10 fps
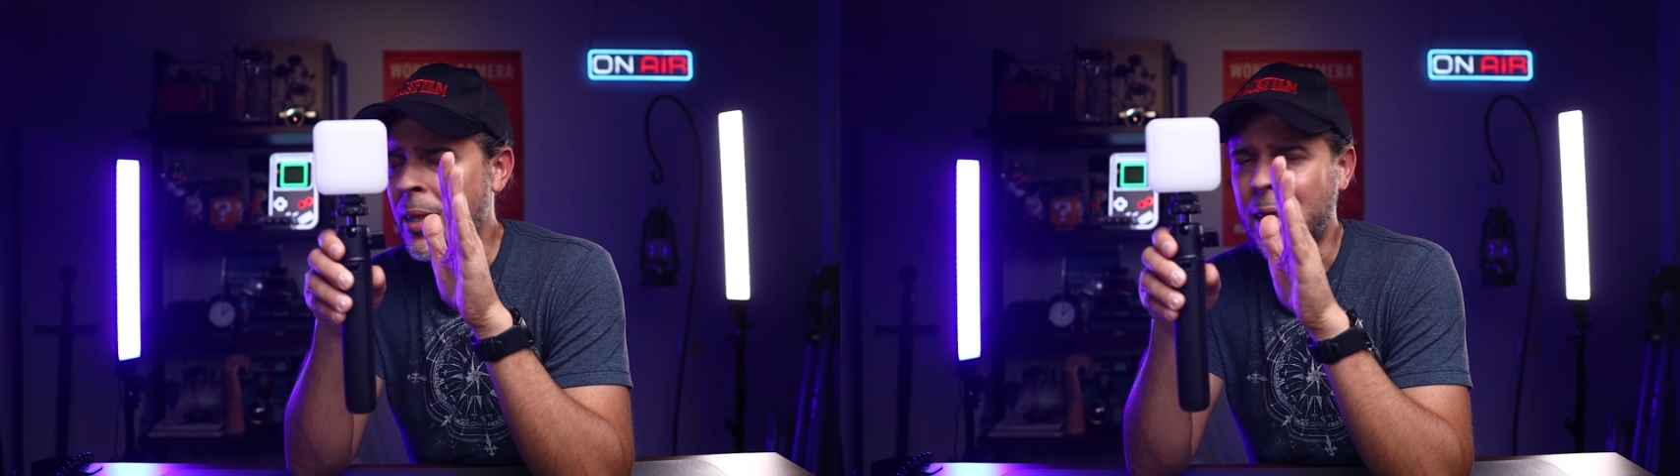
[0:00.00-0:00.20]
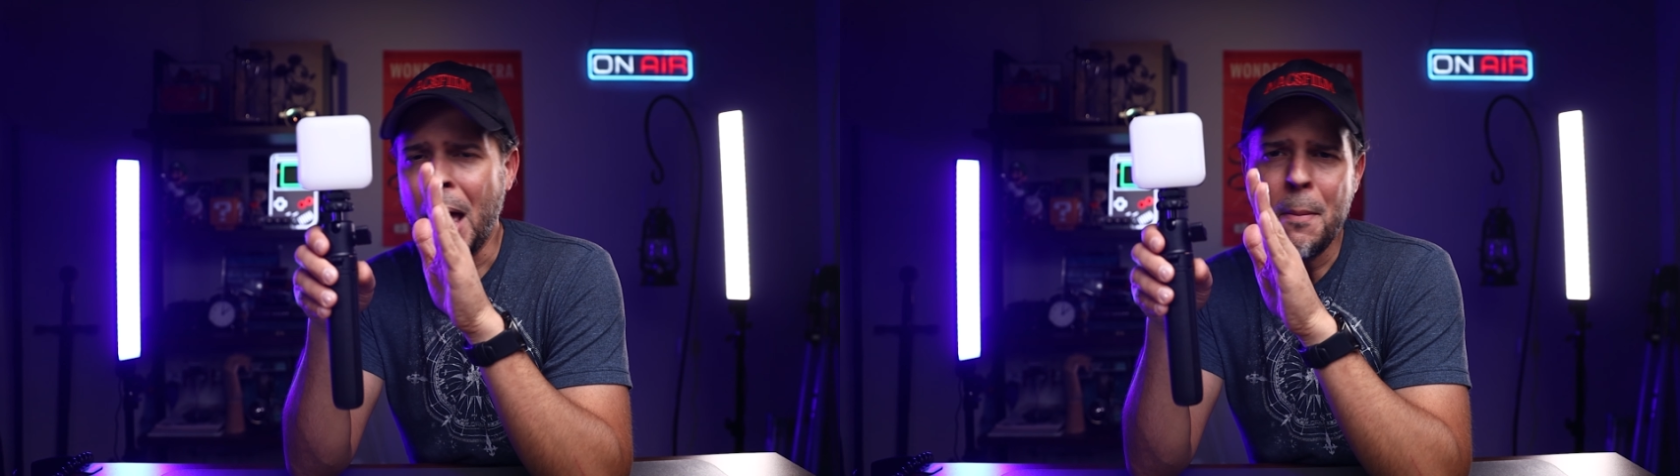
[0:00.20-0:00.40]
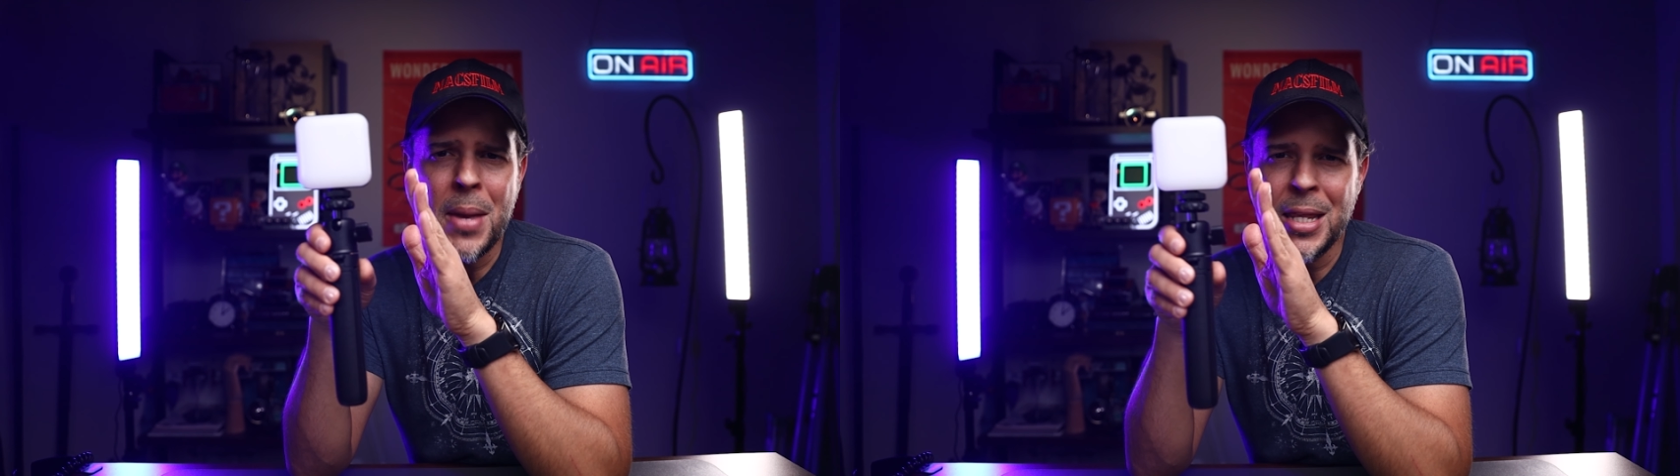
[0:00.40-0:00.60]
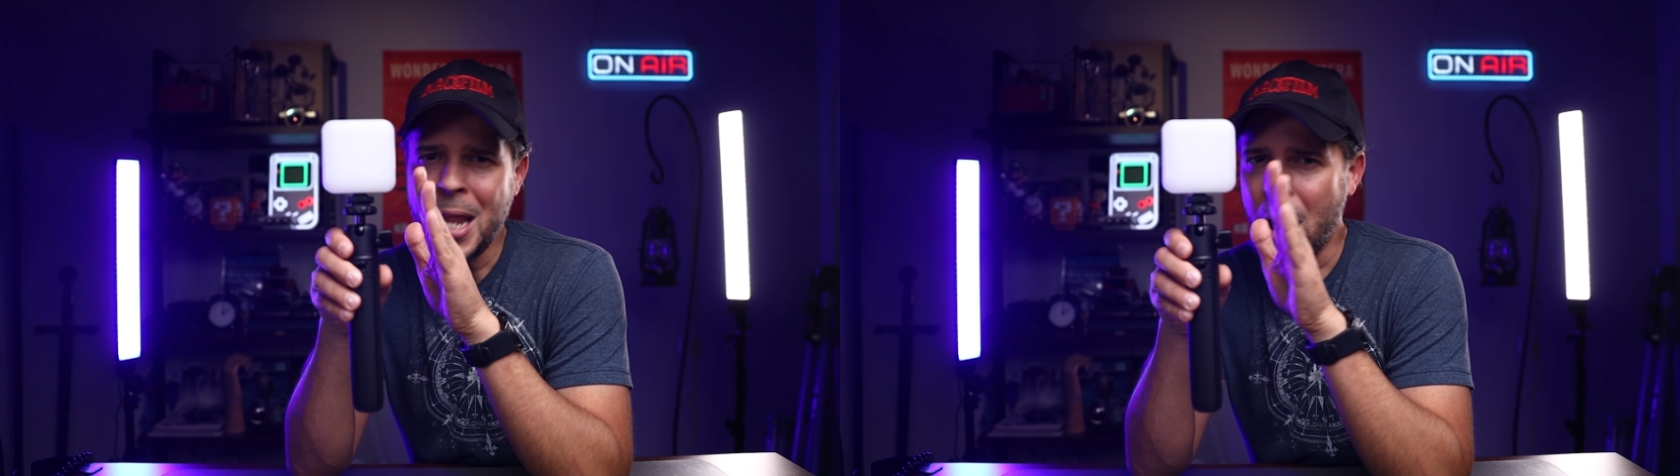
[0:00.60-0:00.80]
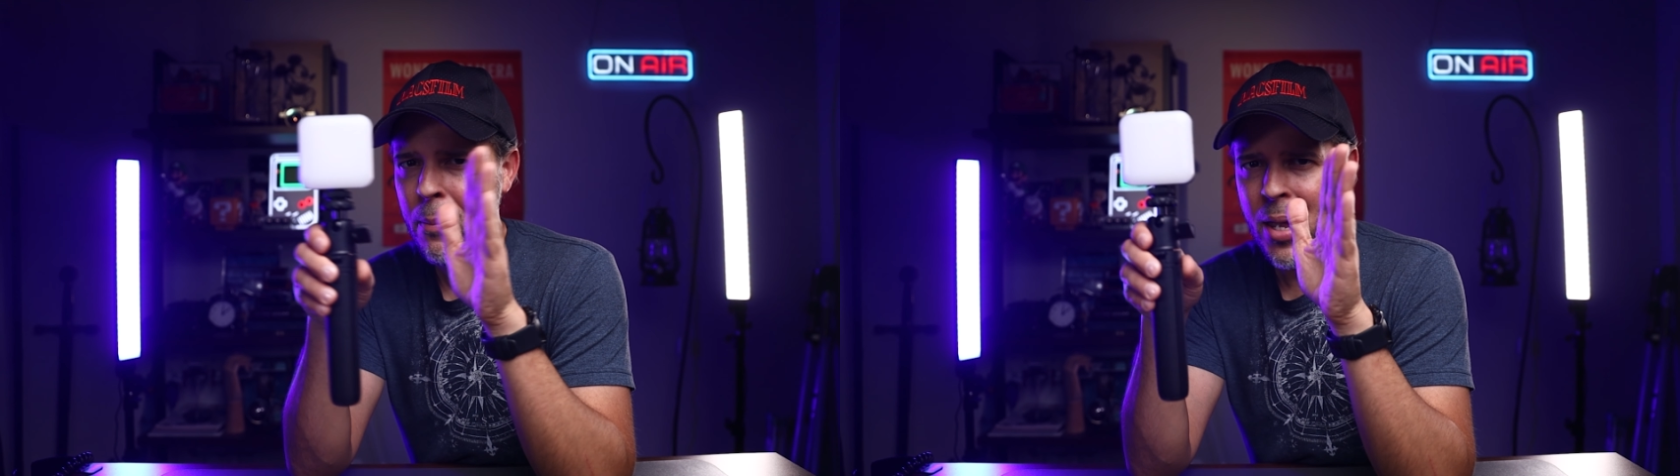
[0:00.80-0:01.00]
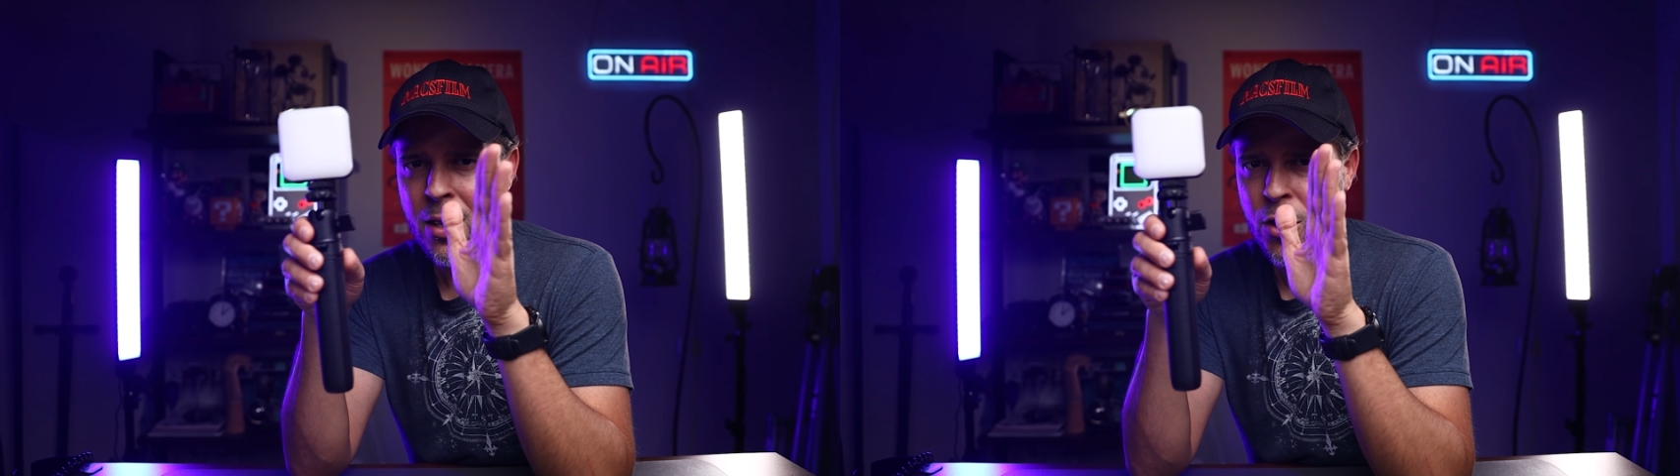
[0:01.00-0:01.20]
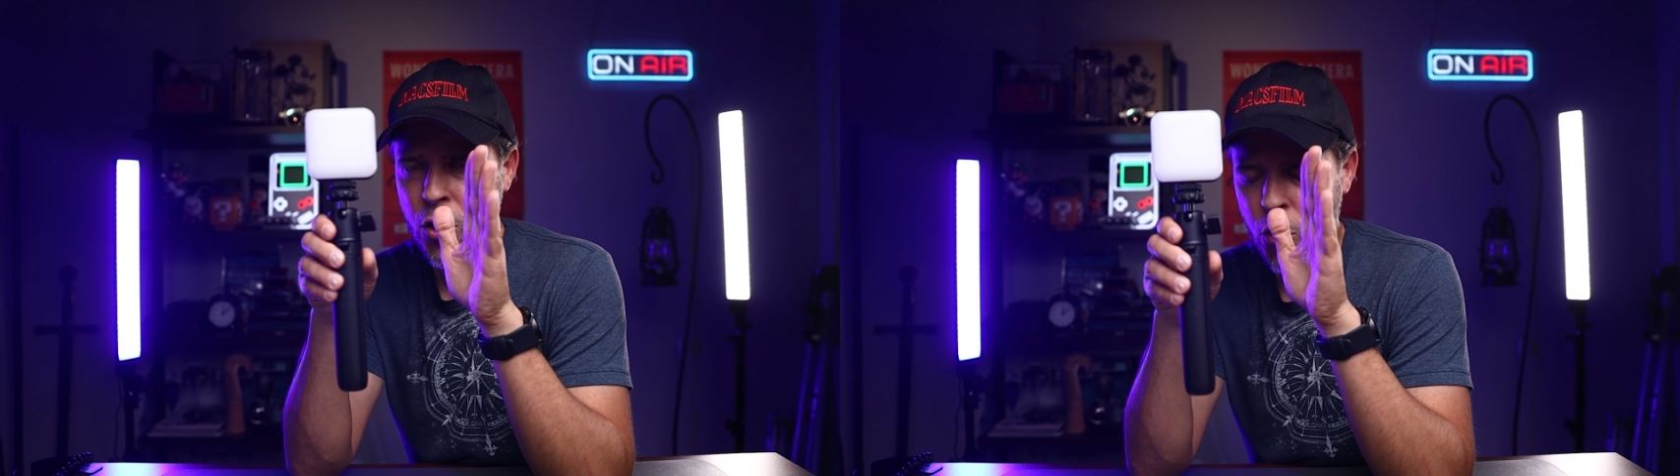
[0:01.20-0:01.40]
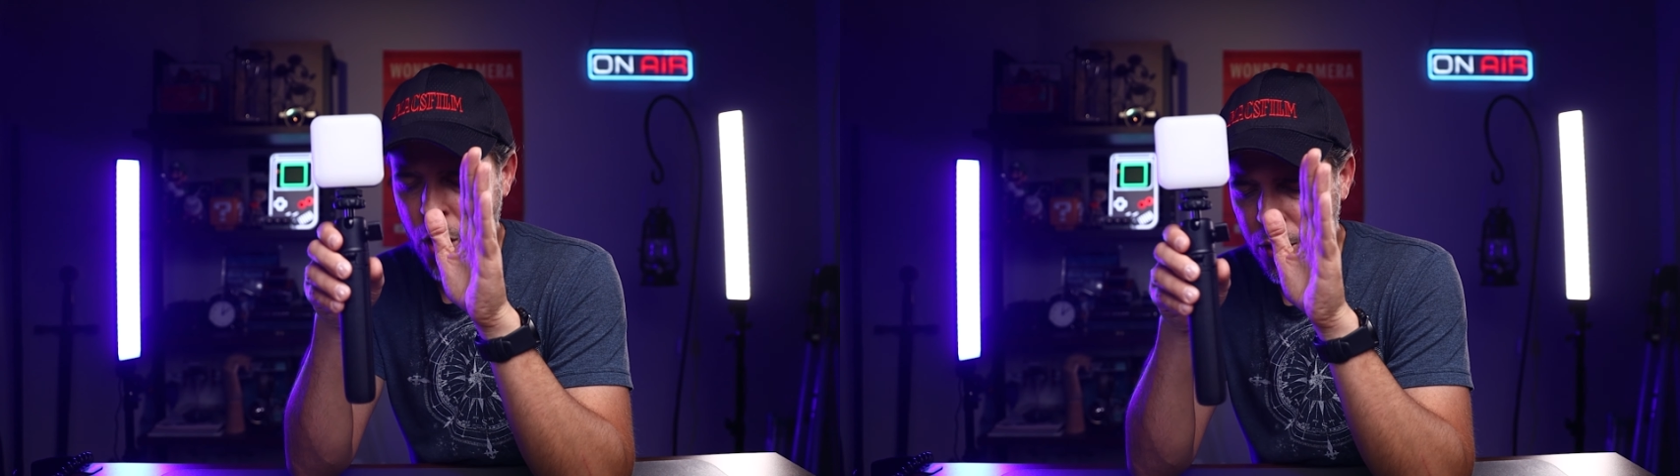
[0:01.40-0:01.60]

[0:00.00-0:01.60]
that may not make